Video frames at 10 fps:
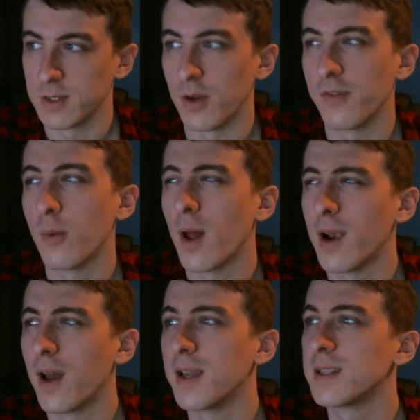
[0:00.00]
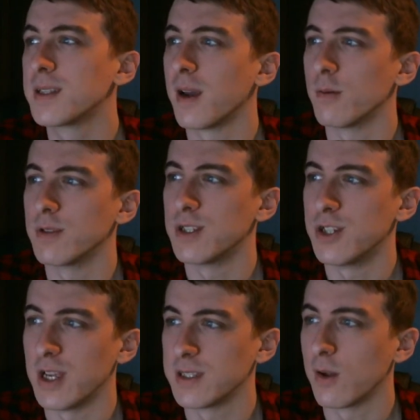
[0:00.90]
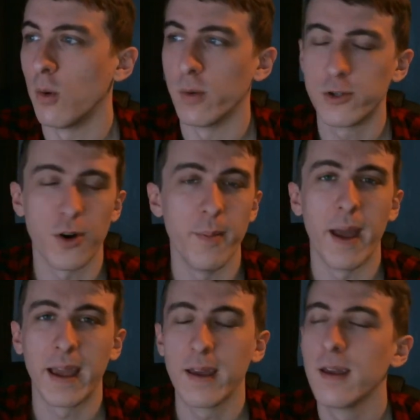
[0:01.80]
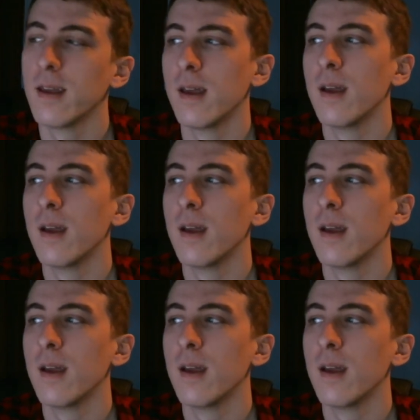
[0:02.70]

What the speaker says: So if you want lights, I would suggest going with Tribeca